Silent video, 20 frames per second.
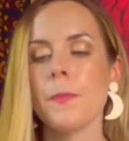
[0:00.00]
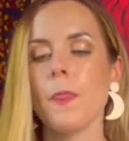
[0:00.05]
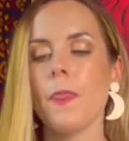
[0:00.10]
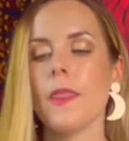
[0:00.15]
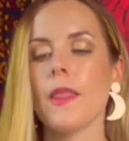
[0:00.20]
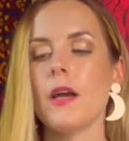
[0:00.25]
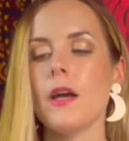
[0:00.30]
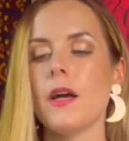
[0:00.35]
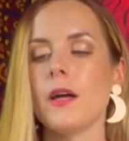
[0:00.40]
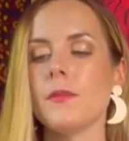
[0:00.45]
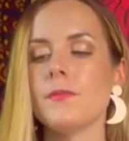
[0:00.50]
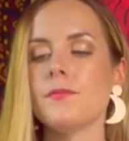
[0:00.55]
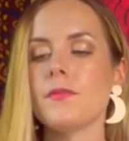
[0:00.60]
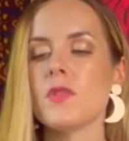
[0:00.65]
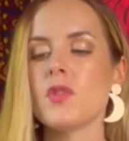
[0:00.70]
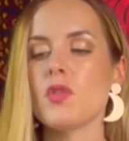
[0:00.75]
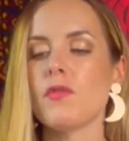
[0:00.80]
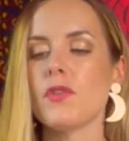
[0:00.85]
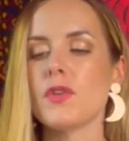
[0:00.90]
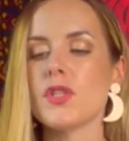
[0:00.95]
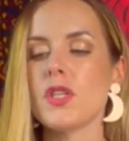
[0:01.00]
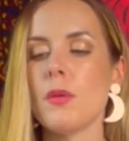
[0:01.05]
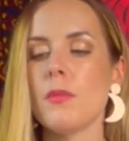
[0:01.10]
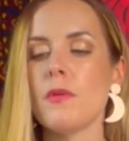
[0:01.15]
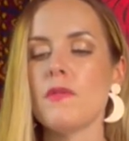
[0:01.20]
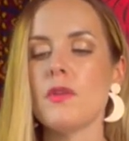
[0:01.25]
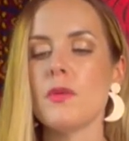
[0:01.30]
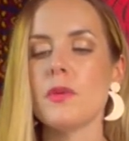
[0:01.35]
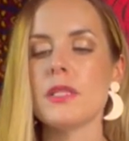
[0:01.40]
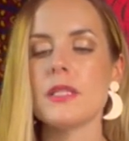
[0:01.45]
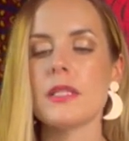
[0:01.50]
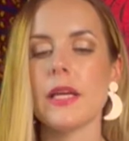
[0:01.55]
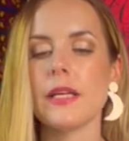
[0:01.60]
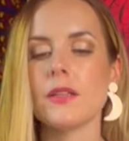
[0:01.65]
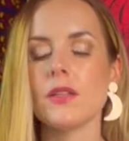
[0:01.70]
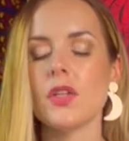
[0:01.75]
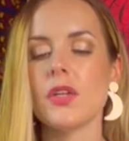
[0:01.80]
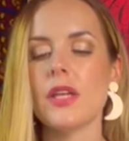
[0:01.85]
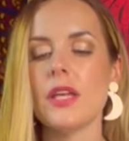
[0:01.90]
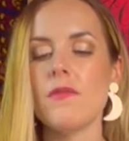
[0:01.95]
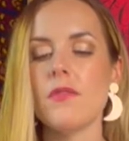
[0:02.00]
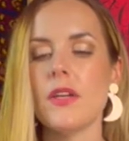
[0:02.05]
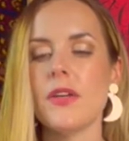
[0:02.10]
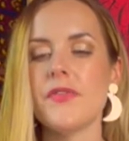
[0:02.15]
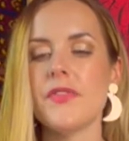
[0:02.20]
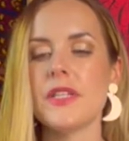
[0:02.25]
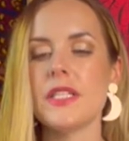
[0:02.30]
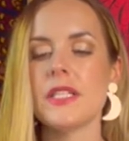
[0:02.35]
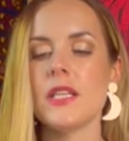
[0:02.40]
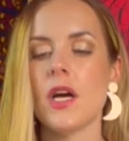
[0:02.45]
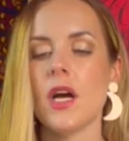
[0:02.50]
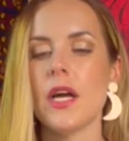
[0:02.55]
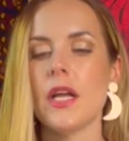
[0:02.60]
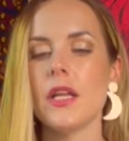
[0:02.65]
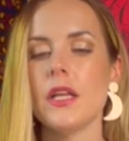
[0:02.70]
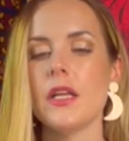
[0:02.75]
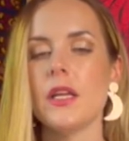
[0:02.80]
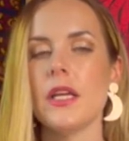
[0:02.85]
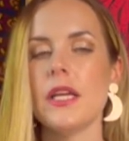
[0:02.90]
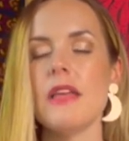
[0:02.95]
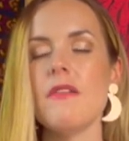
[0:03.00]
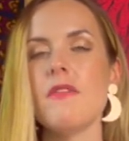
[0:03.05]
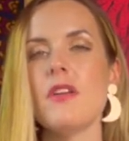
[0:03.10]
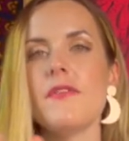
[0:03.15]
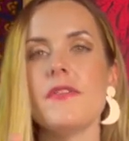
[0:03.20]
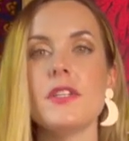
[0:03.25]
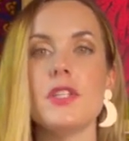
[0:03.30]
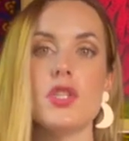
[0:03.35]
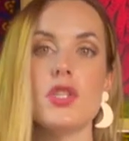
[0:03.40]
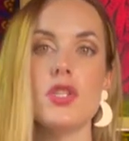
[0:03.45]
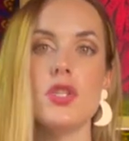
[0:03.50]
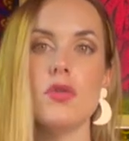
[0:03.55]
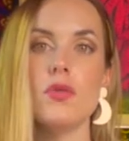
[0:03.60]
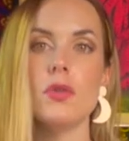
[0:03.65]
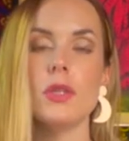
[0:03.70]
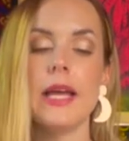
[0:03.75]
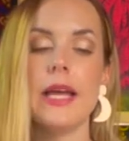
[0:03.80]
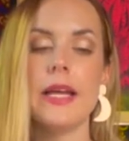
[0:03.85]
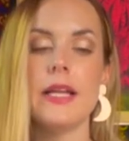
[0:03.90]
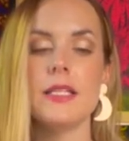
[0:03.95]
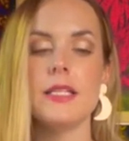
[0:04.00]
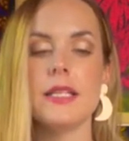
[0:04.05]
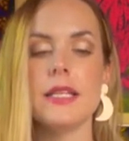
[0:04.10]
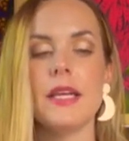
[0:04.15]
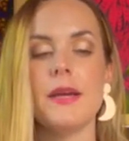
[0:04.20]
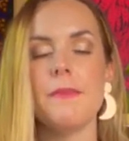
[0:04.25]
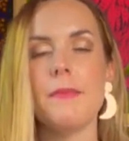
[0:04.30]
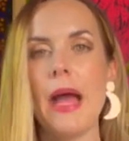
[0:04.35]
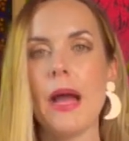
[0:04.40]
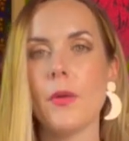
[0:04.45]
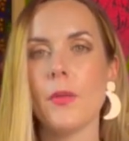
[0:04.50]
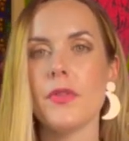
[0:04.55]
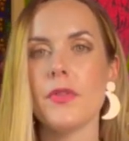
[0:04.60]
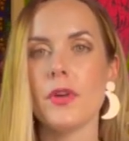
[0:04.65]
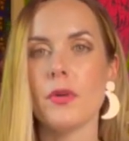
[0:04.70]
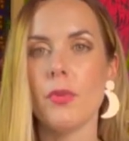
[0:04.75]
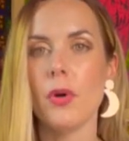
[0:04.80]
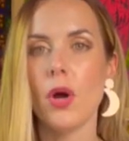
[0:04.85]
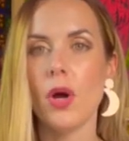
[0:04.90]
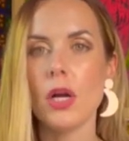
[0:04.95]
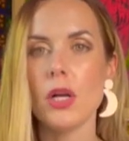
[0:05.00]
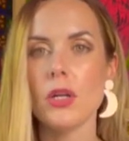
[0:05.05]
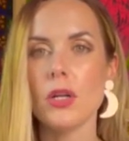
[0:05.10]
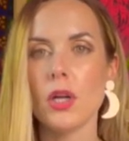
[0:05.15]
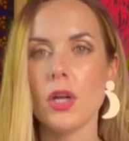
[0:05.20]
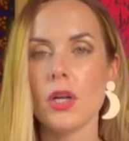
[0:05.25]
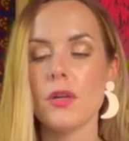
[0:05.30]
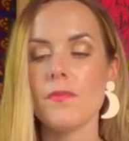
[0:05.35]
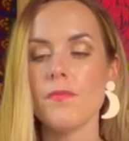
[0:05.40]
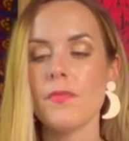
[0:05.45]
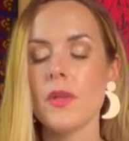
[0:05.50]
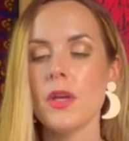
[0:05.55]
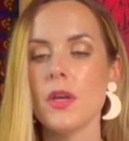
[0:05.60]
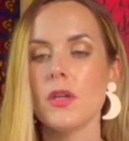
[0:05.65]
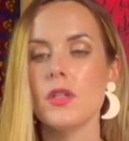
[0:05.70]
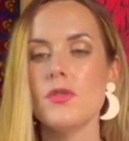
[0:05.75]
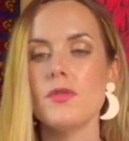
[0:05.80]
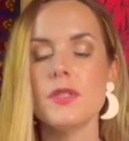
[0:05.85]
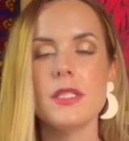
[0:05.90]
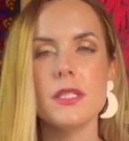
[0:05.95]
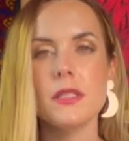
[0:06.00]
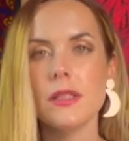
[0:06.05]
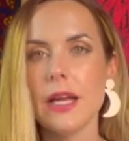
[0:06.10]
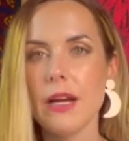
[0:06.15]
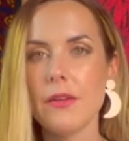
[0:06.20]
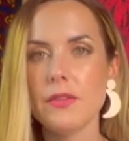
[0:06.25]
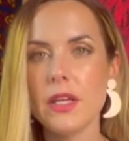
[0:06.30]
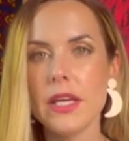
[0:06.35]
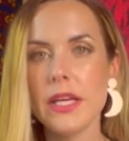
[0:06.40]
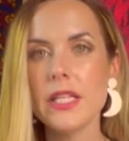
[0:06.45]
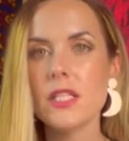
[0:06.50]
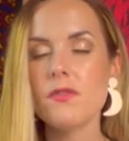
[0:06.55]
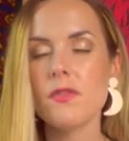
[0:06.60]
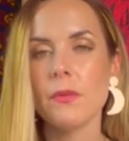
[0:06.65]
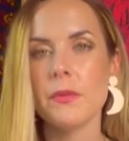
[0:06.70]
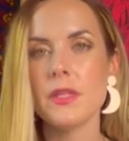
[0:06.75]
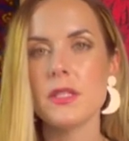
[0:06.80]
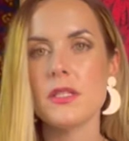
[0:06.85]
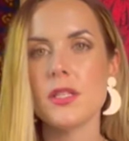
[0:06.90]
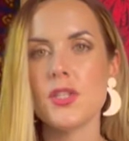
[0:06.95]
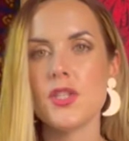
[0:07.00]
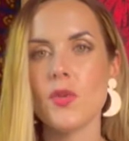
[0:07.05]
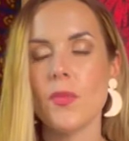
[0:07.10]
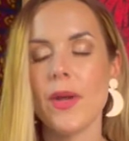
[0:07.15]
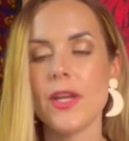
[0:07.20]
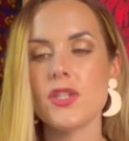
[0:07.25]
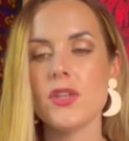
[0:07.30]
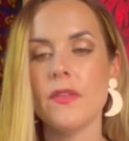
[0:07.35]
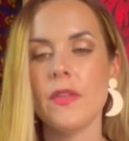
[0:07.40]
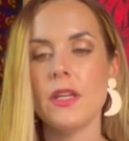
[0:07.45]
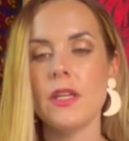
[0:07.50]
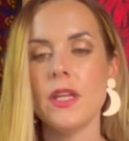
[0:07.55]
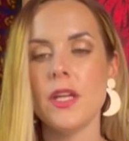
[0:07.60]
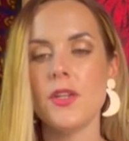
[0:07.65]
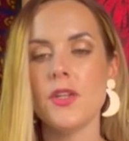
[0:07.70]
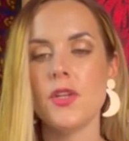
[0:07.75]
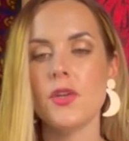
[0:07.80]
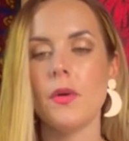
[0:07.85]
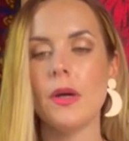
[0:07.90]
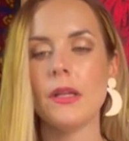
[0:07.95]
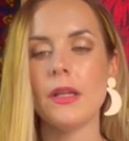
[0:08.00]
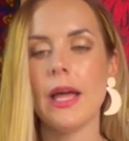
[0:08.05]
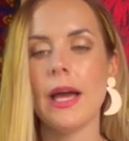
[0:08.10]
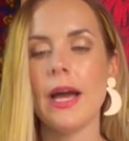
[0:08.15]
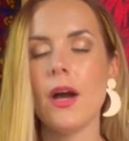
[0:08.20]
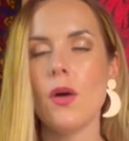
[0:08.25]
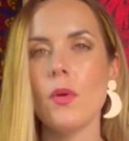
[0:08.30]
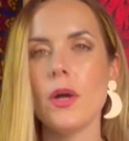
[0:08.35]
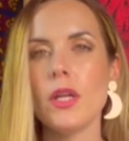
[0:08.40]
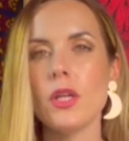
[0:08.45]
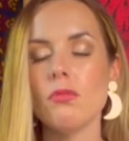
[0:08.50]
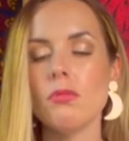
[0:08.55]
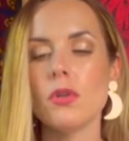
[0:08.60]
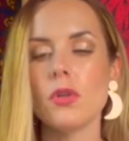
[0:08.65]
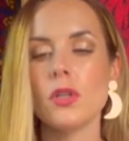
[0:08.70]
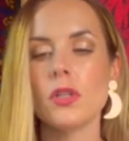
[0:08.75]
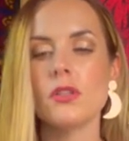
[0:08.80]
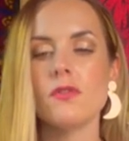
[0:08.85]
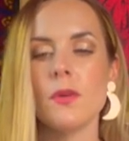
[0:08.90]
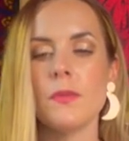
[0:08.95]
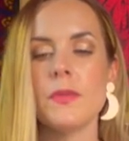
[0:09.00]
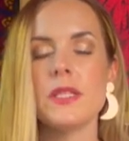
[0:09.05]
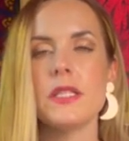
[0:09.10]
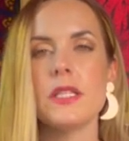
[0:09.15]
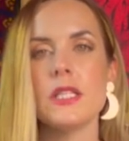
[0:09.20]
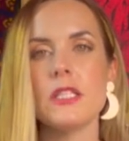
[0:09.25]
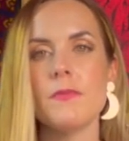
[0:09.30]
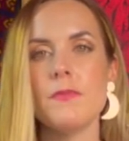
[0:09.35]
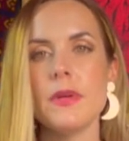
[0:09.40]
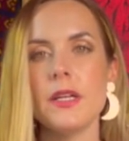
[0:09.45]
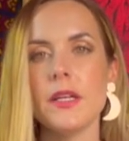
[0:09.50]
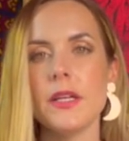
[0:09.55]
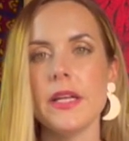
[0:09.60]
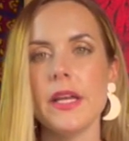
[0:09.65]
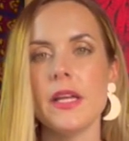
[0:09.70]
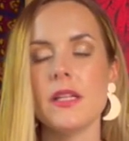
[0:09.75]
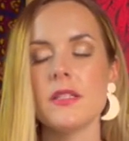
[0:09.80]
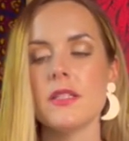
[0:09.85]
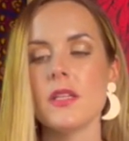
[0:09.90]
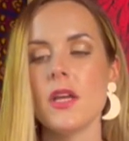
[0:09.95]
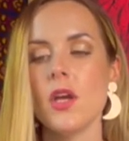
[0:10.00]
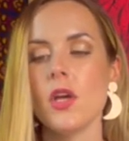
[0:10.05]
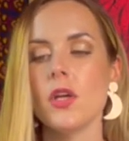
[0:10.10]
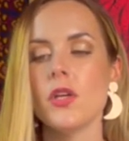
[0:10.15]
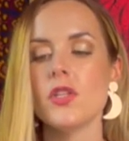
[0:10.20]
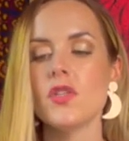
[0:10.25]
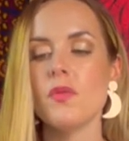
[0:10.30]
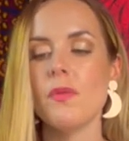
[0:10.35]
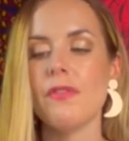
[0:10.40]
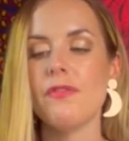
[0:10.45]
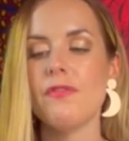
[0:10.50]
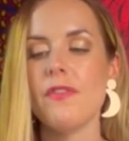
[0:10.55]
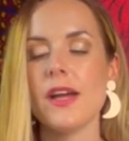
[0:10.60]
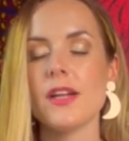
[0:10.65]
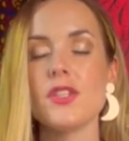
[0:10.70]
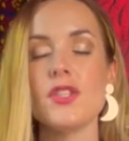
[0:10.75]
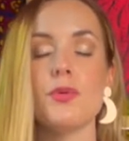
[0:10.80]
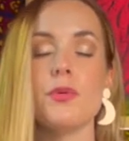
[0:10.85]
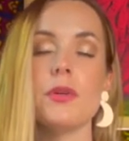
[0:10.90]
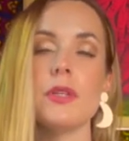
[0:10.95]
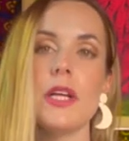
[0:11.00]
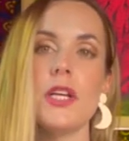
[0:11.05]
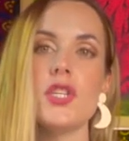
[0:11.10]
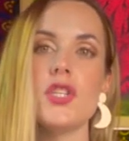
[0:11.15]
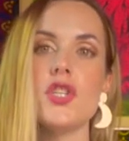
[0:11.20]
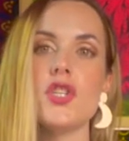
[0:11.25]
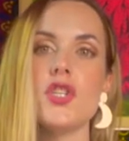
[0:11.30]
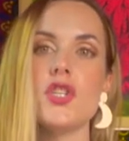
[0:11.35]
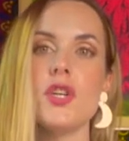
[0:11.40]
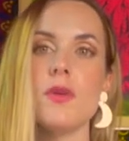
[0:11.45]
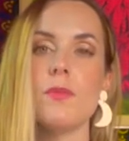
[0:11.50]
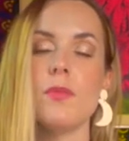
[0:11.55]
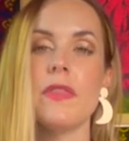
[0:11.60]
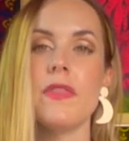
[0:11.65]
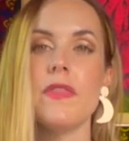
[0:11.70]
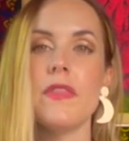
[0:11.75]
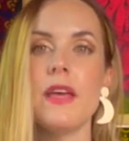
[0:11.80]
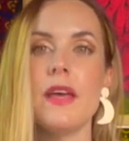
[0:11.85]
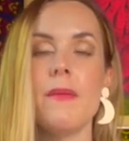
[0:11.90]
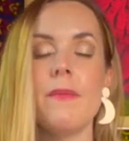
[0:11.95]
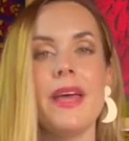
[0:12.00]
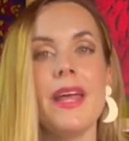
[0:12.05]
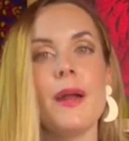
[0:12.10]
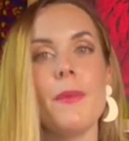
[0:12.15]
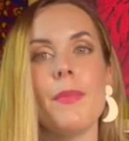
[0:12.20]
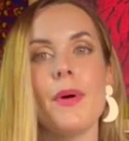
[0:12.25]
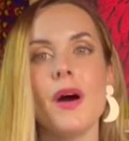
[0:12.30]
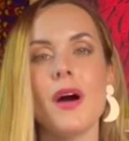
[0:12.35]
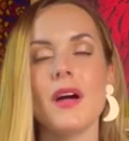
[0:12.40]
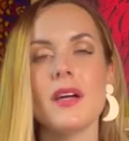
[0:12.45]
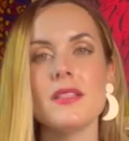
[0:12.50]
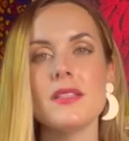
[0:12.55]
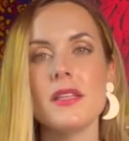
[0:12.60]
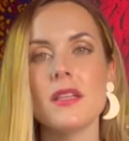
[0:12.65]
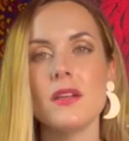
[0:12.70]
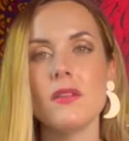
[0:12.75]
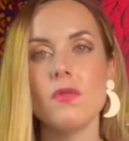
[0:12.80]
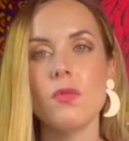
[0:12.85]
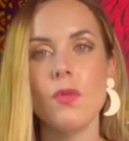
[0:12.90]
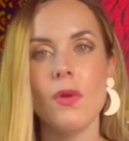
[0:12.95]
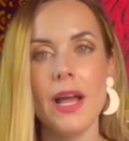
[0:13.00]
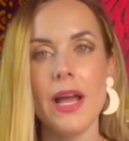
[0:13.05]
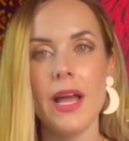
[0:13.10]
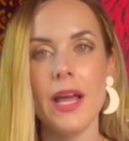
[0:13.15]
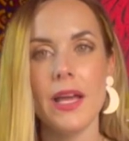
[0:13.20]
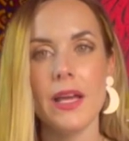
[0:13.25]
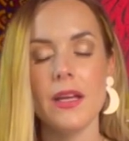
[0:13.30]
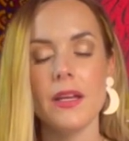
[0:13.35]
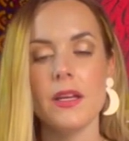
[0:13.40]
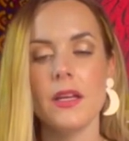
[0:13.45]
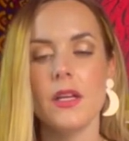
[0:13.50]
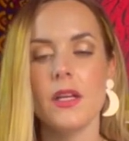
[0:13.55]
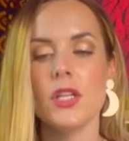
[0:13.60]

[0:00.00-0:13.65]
So for some of you, it's like, look, even if it's too late to get back with your partner, you still have kids from this situation that need you. Allow what you learned from this experience to affect your relationship with them in a positive way.